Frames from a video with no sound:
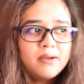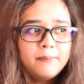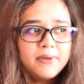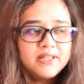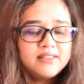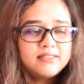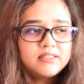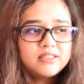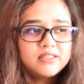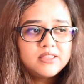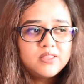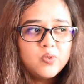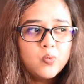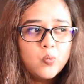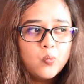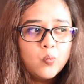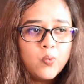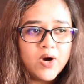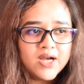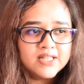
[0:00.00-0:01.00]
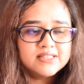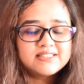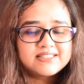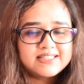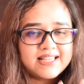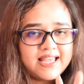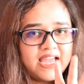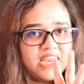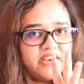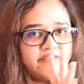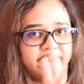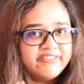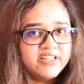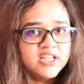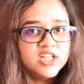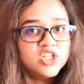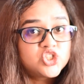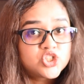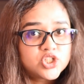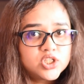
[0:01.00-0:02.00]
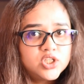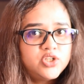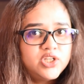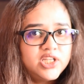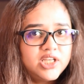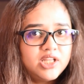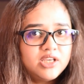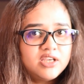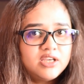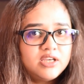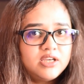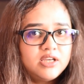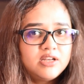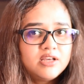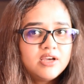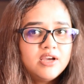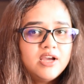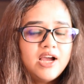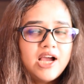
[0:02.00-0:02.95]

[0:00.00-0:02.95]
But once I had finished reading it,